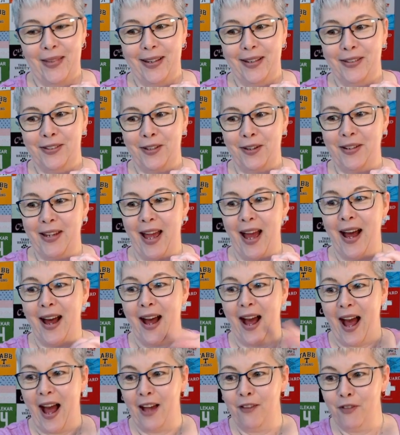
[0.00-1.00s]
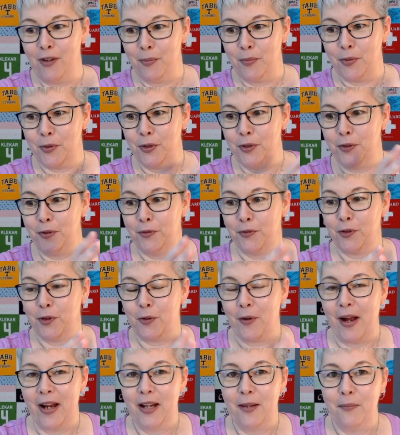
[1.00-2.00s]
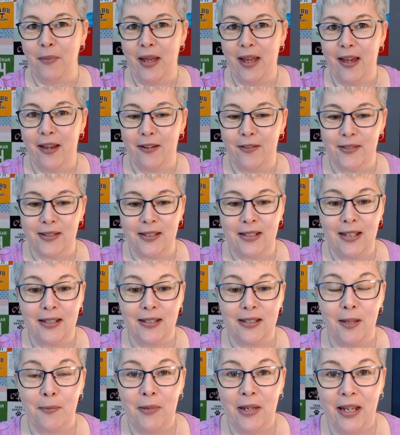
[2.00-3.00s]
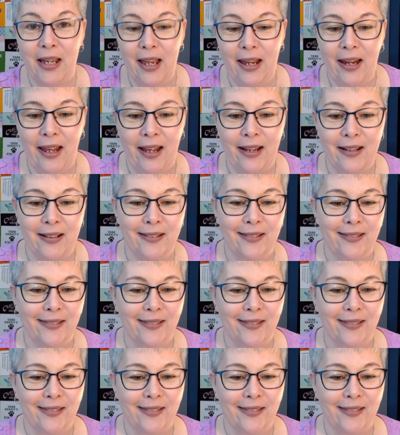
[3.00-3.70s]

So yeah, I've improved quite a bit since the beginning.